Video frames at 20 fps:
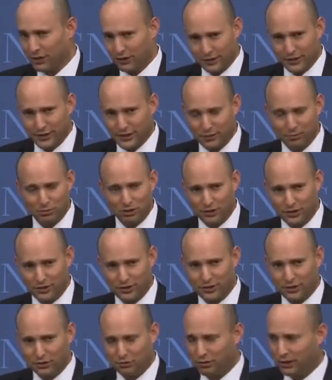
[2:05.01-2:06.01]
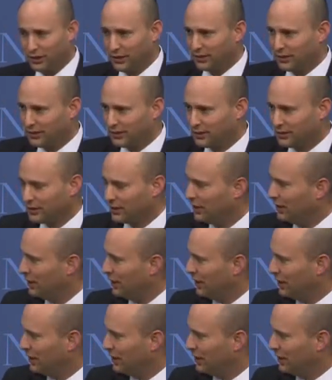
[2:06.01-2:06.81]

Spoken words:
very similar to Israelis.